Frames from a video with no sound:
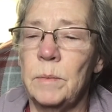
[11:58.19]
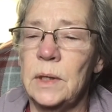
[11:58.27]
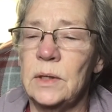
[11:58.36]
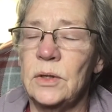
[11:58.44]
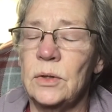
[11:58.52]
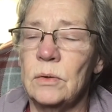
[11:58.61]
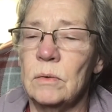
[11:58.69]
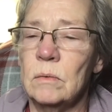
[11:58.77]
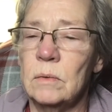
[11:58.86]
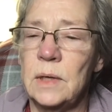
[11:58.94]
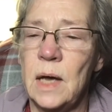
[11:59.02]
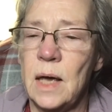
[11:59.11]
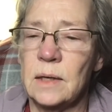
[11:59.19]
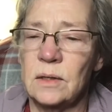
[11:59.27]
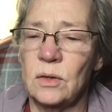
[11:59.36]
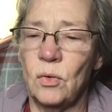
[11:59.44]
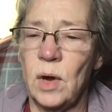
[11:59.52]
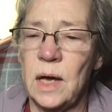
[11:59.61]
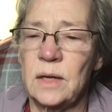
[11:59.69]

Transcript: bit too. Yes, okay,